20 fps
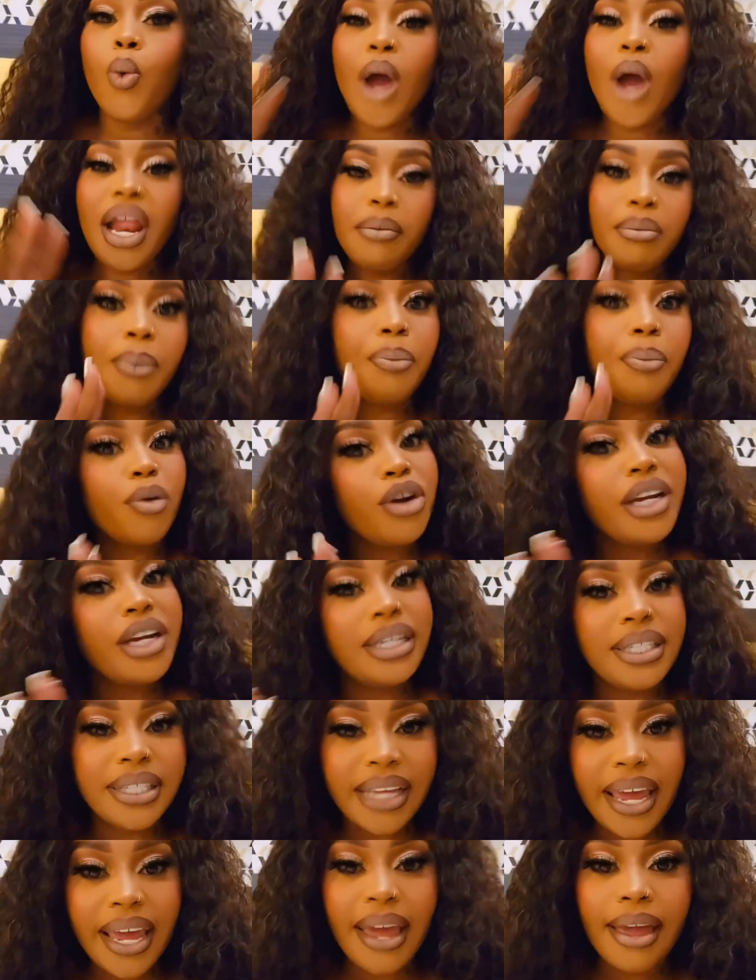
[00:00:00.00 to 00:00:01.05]
when my
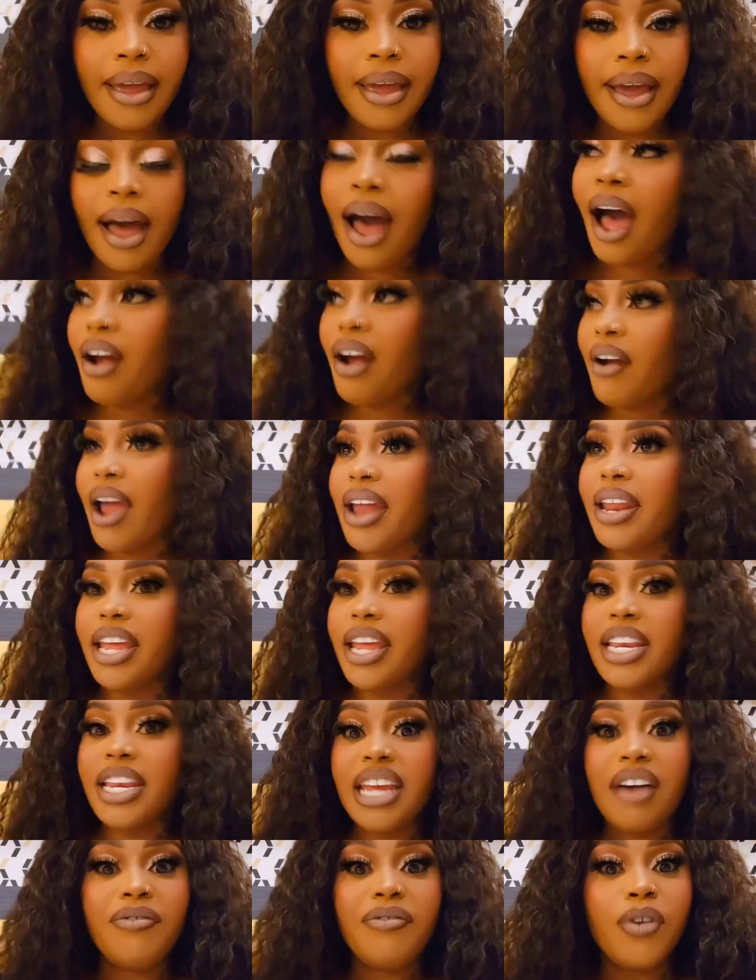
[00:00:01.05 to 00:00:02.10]
priest say, all right,
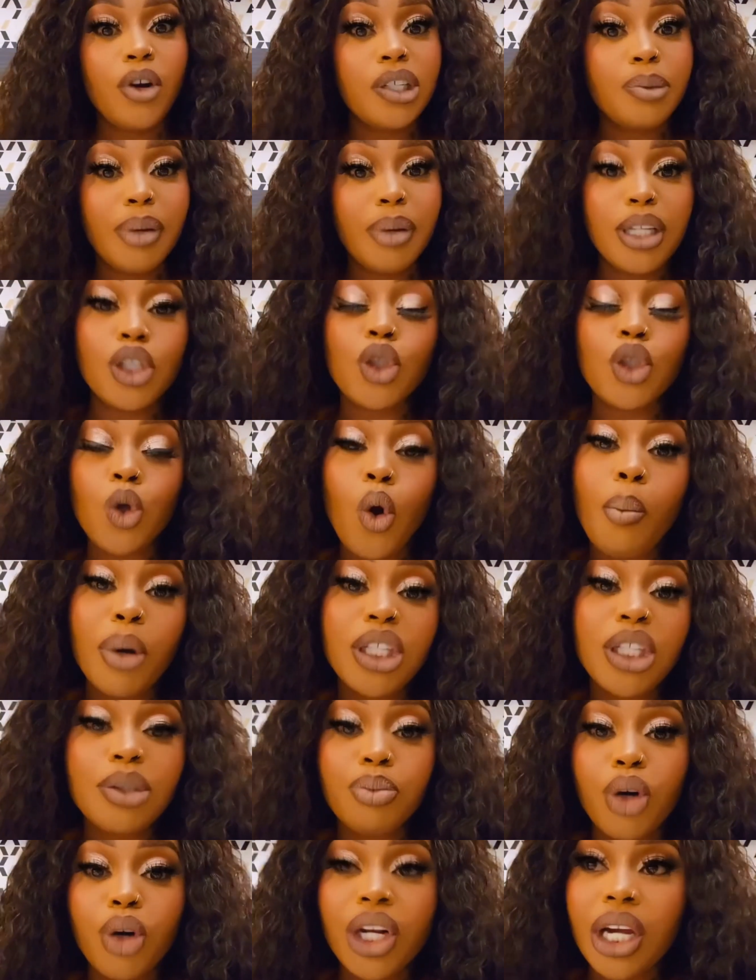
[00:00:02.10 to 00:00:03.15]
then you have to go spend so
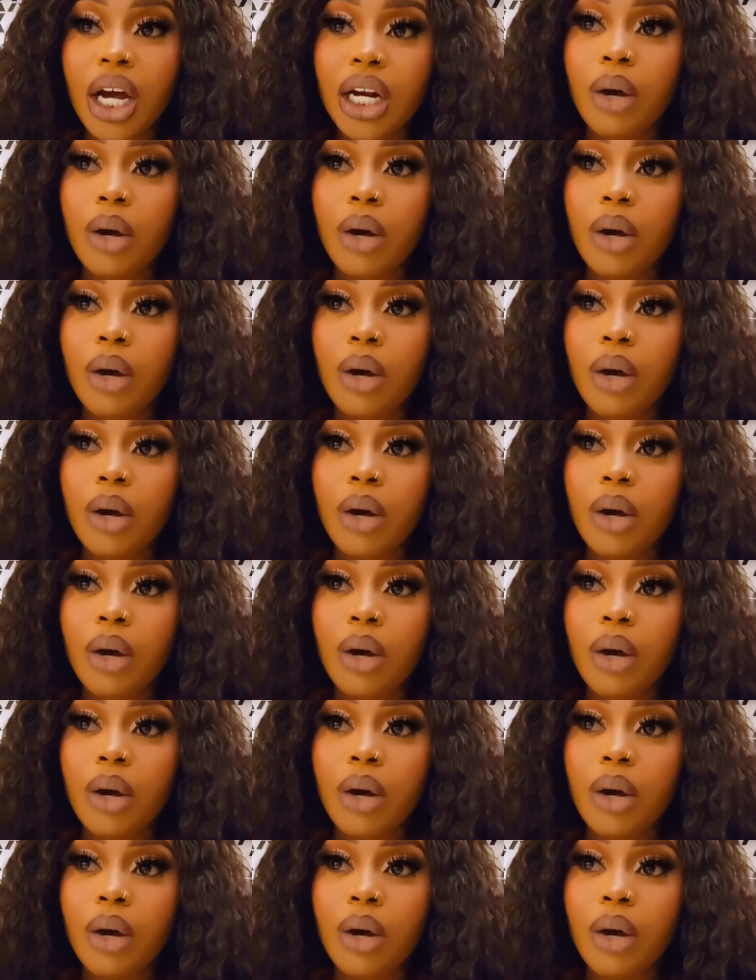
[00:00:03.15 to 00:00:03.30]
much